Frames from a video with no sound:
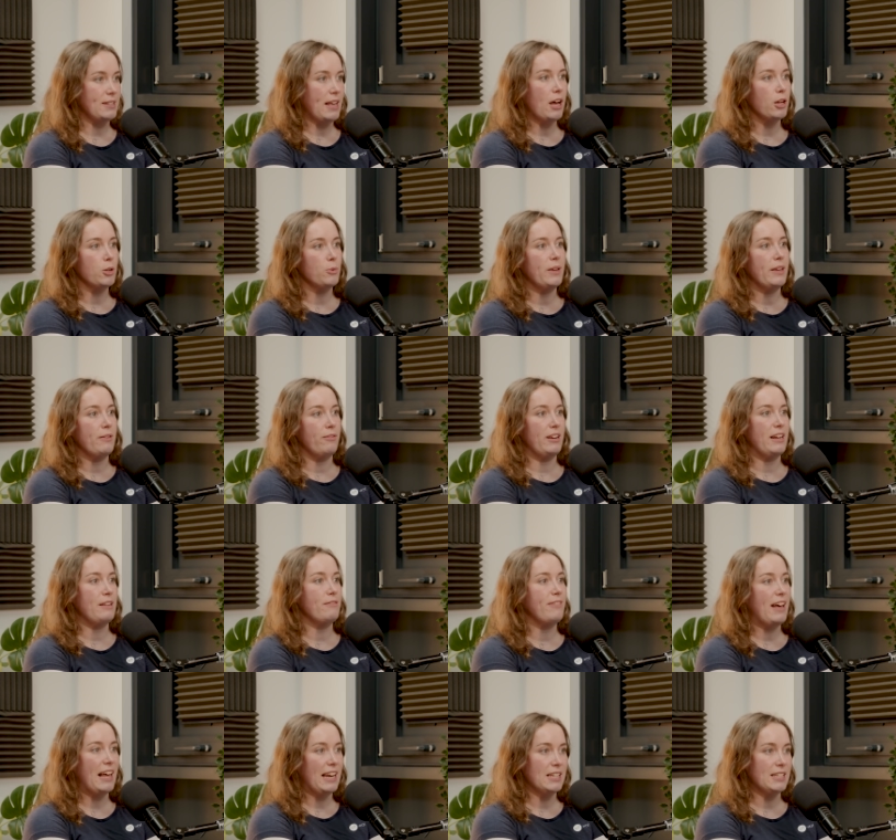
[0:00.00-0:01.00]
How do we really
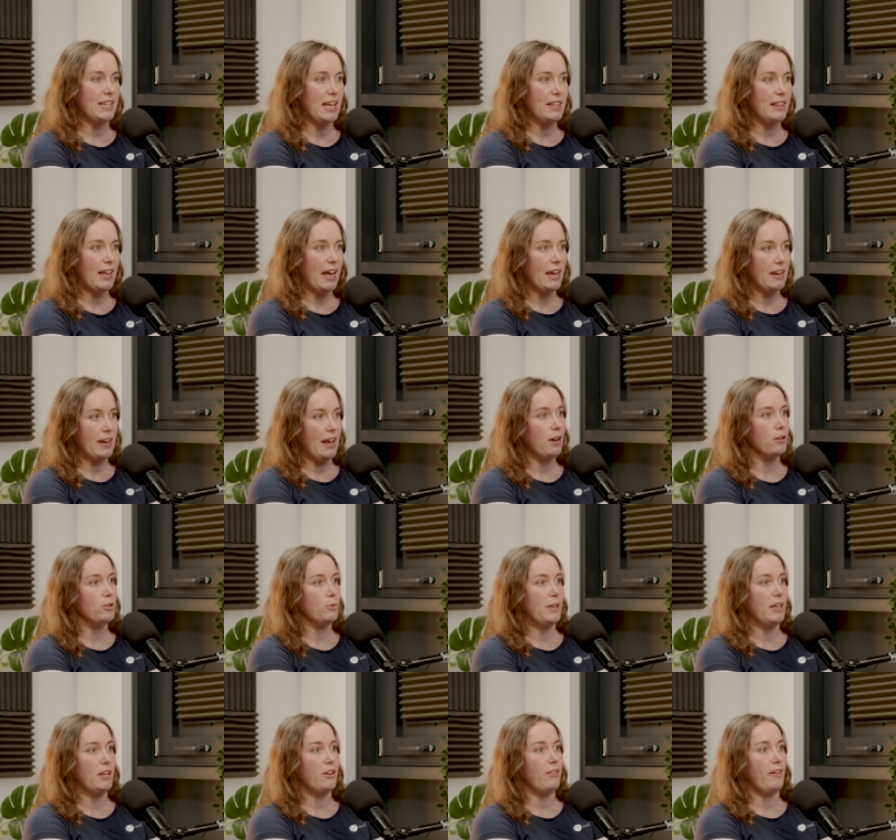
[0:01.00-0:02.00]
validate that, and how do
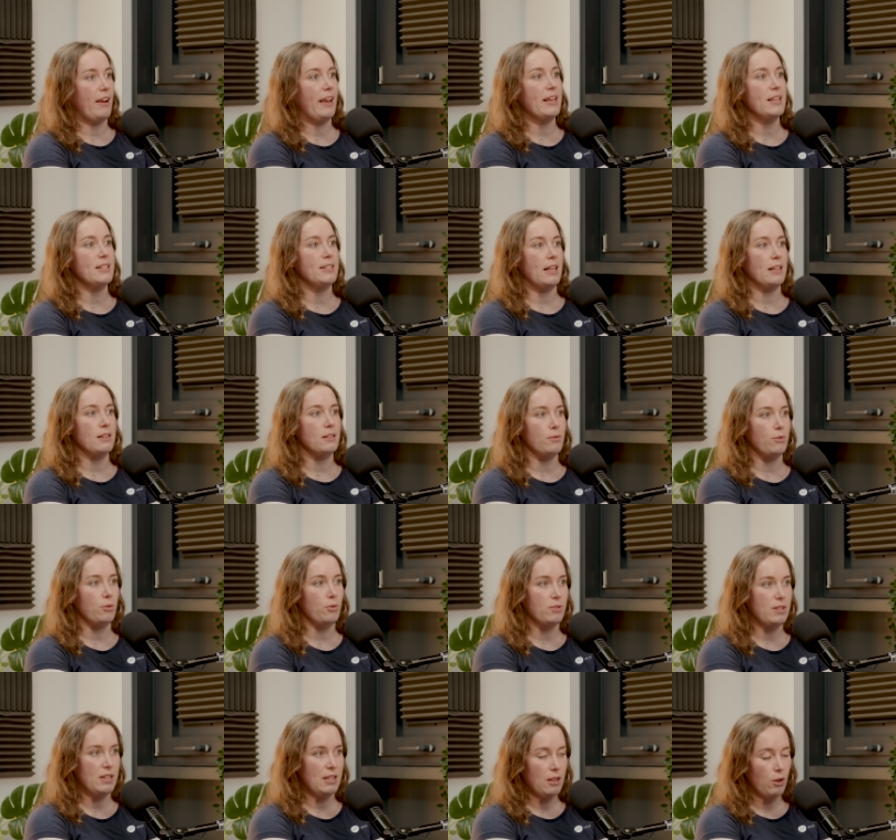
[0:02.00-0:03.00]
we create a sense of
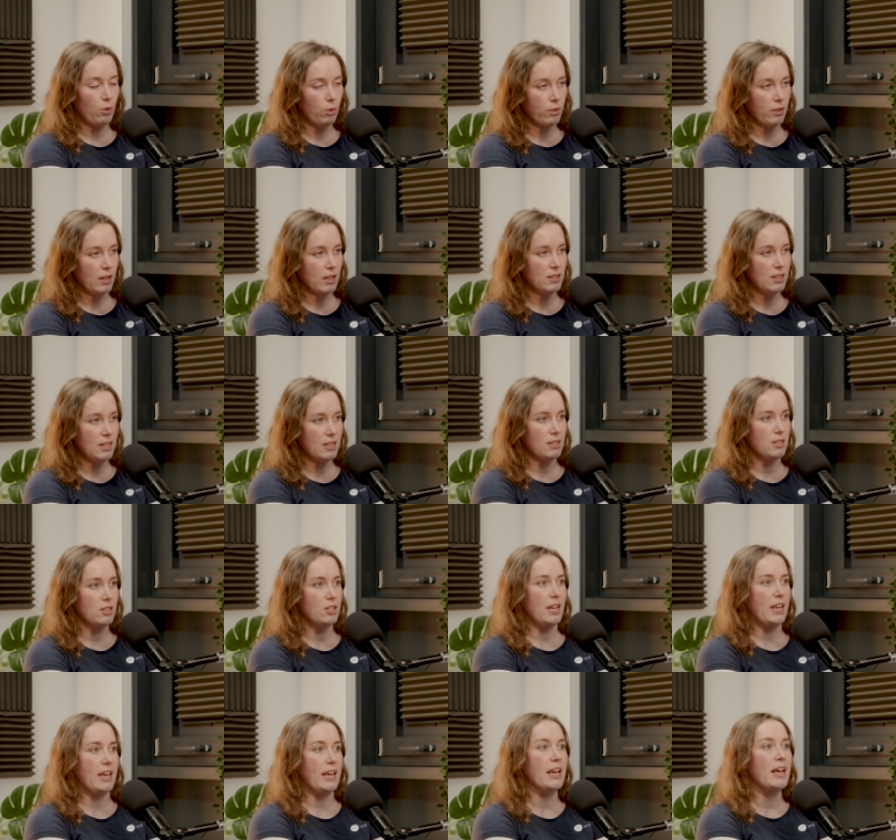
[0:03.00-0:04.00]

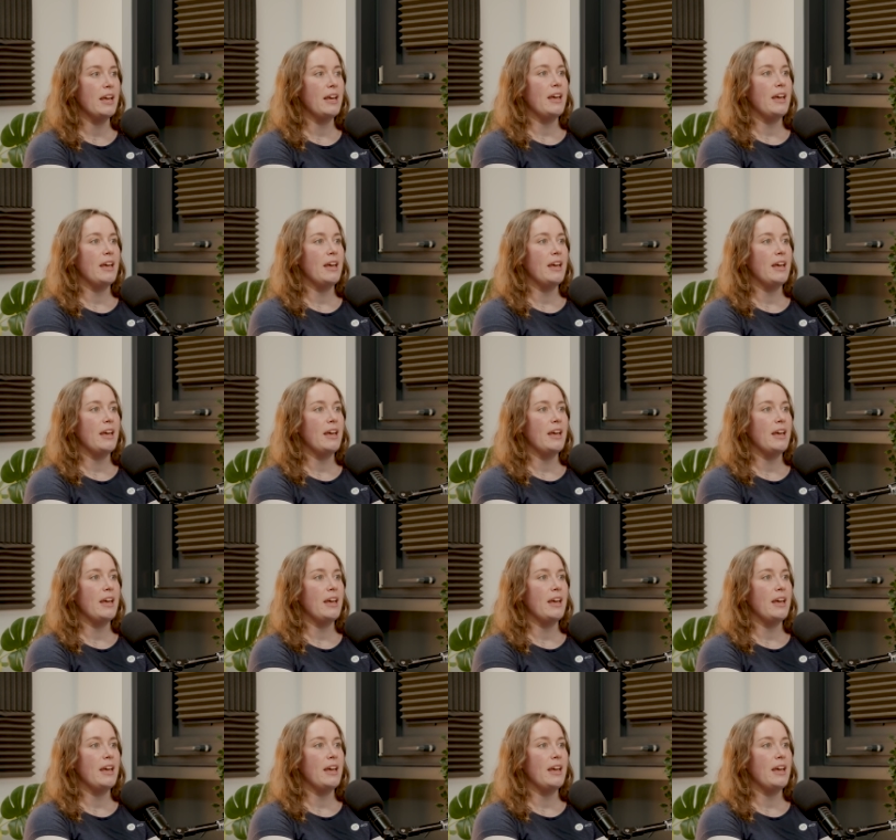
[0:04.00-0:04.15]
authenticity